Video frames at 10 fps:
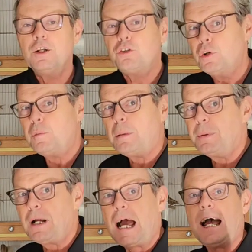do you
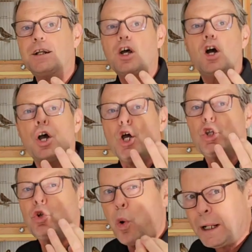remember I had
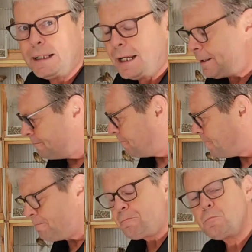20
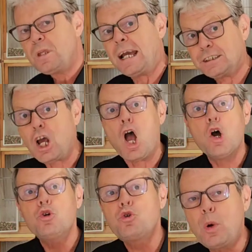
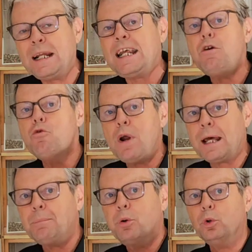
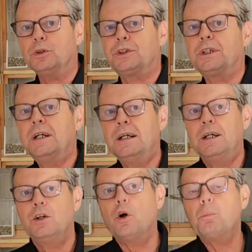Redpolls,
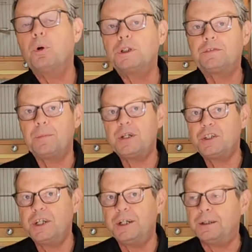young birds from
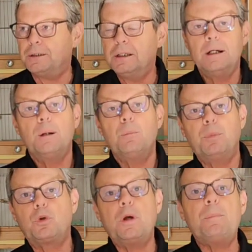this year,
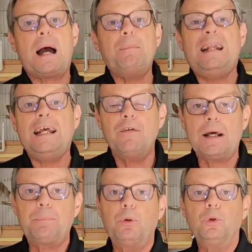between my mealy
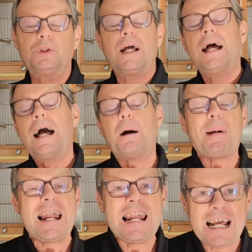Redpolls and
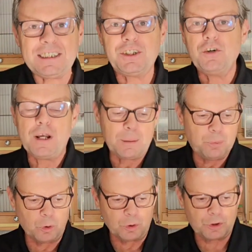my lesser
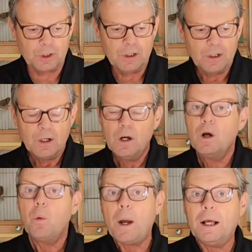Redpolls.
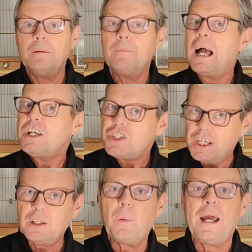Well,
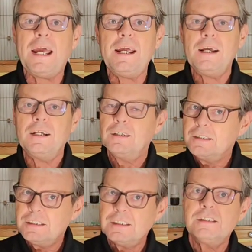sent away
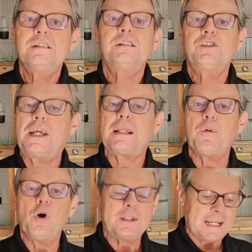to get them
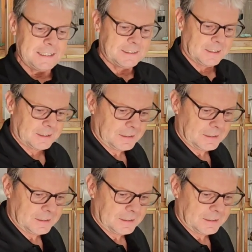all tested.